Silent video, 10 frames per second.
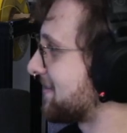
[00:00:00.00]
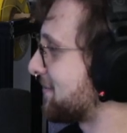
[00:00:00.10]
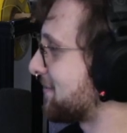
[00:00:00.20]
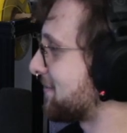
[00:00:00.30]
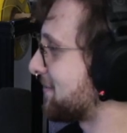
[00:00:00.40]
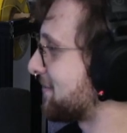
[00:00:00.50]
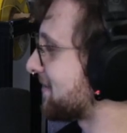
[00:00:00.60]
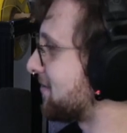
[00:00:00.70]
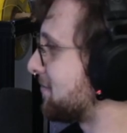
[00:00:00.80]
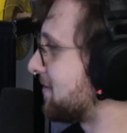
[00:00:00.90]
The podcast
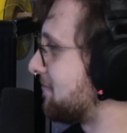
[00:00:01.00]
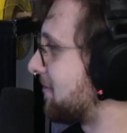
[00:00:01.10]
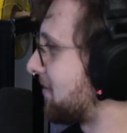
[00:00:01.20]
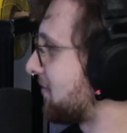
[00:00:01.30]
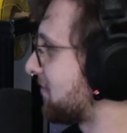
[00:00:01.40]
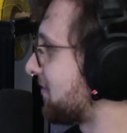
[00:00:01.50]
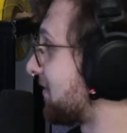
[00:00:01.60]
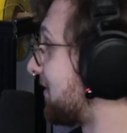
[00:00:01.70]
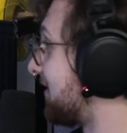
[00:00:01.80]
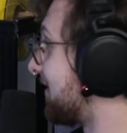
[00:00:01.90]
nobody wants.
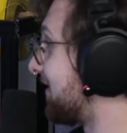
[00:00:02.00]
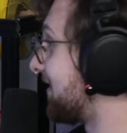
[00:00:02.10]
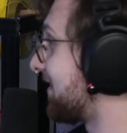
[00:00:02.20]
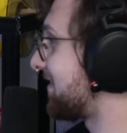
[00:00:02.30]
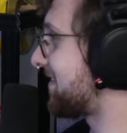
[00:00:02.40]
I